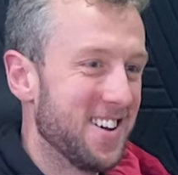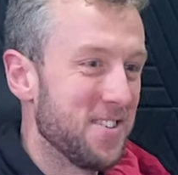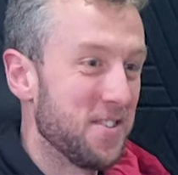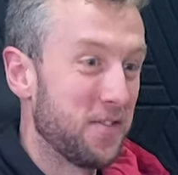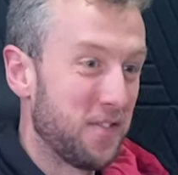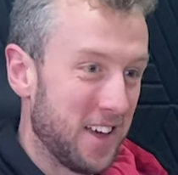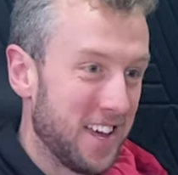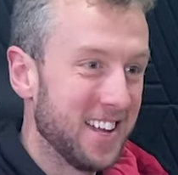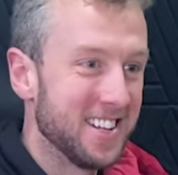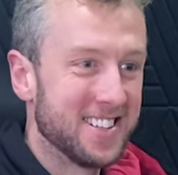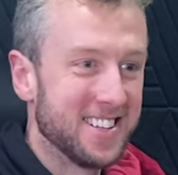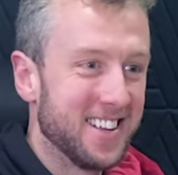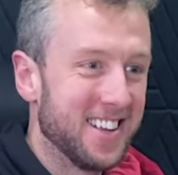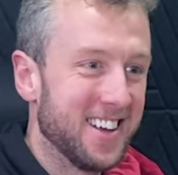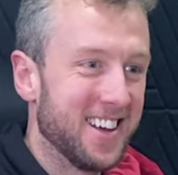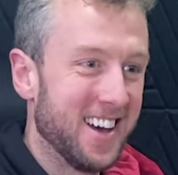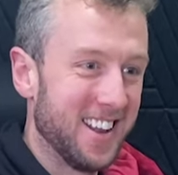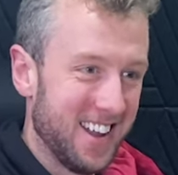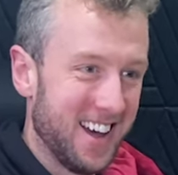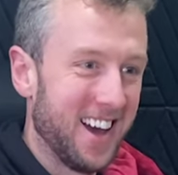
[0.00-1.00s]
Fate.
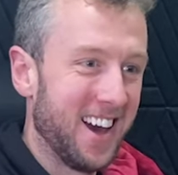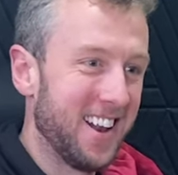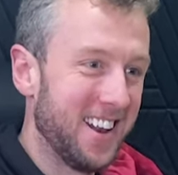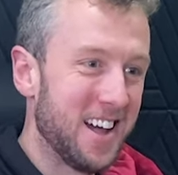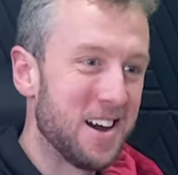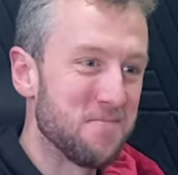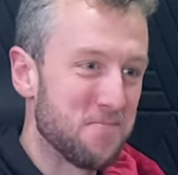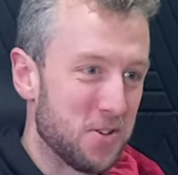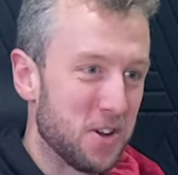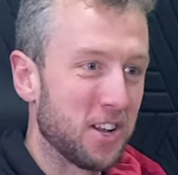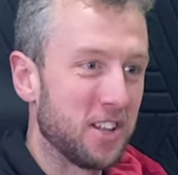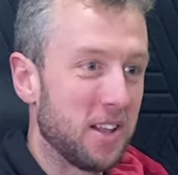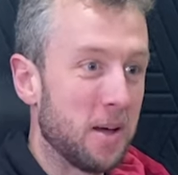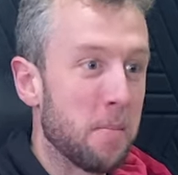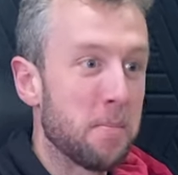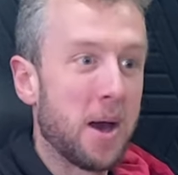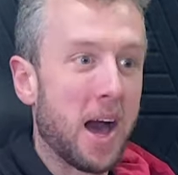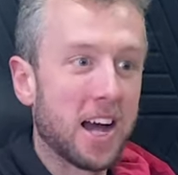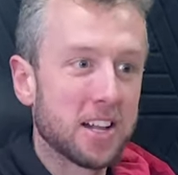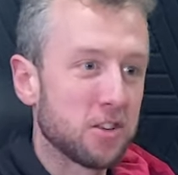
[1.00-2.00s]
Isn't it? Isn't it that is. pure? But,
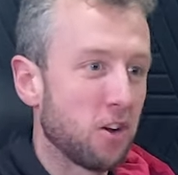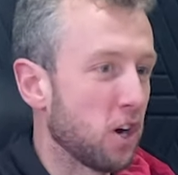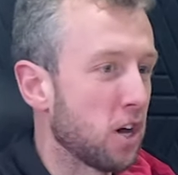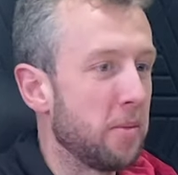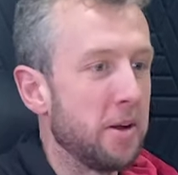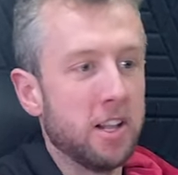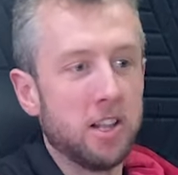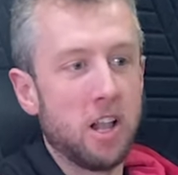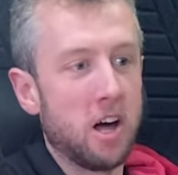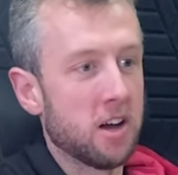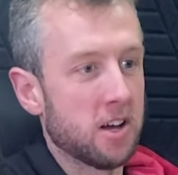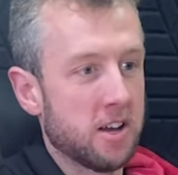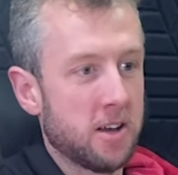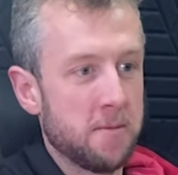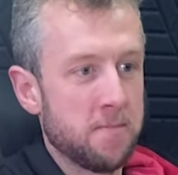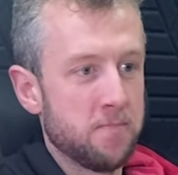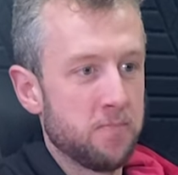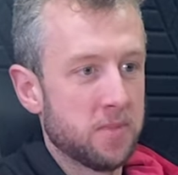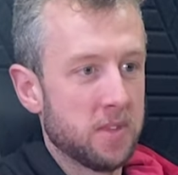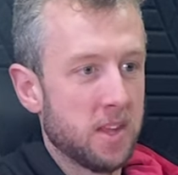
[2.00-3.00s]
but I talk honestly, about luck. so
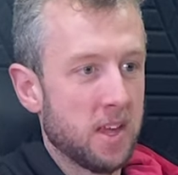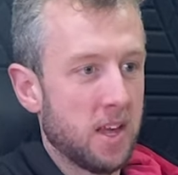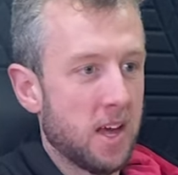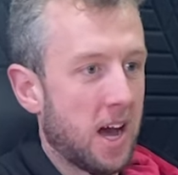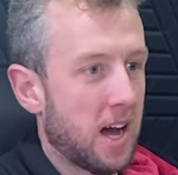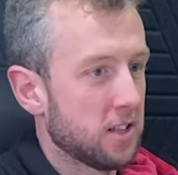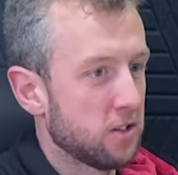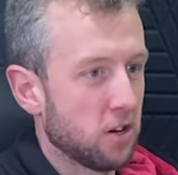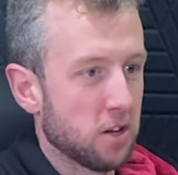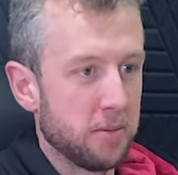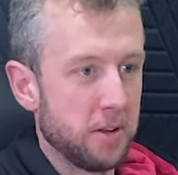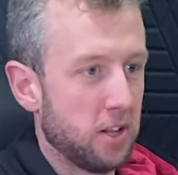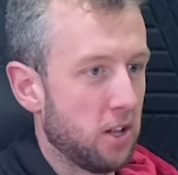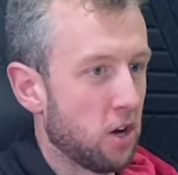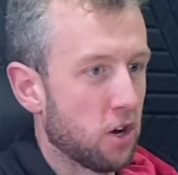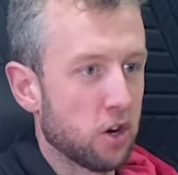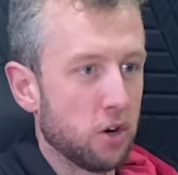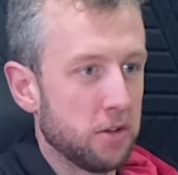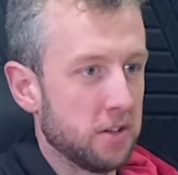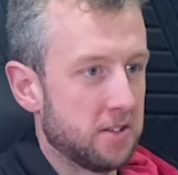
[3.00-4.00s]
many people. I talk about
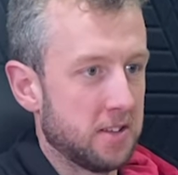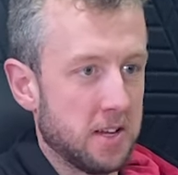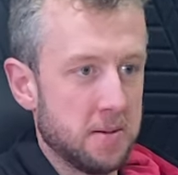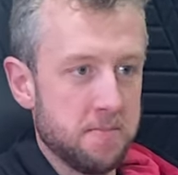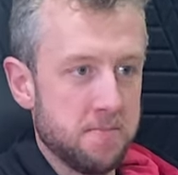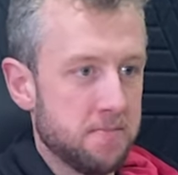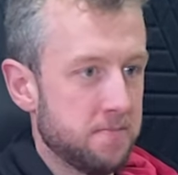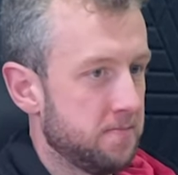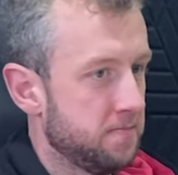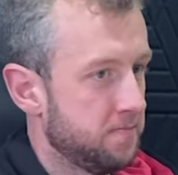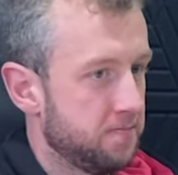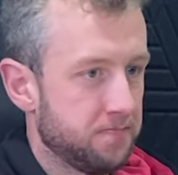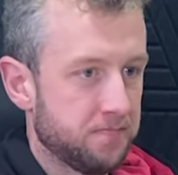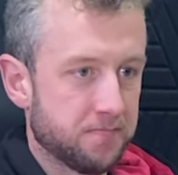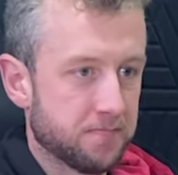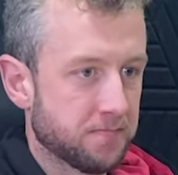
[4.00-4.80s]
luck all the time. Oh, yeah. Oh, so